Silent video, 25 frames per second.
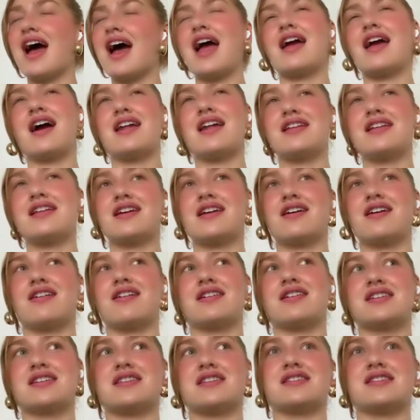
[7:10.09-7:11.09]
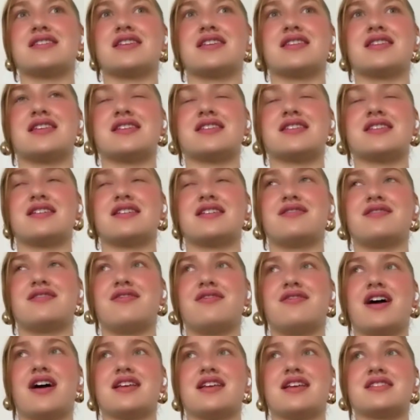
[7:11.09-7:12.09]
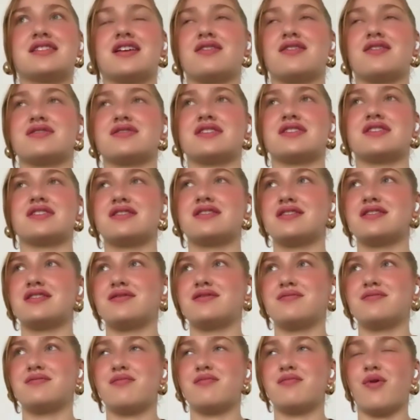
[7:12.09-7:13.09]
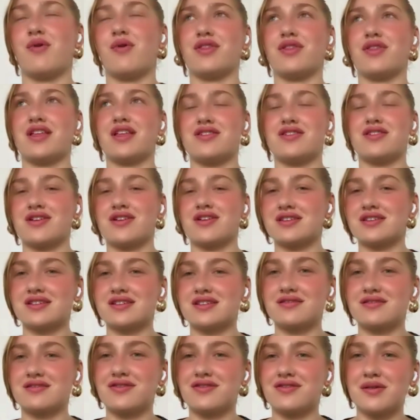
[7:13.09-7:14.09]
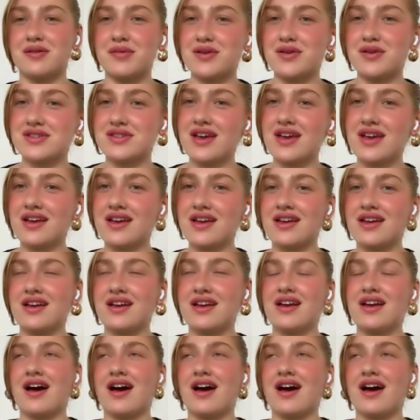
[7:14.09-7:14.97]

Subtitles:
I kind of think honestly this advice goes more than just for music.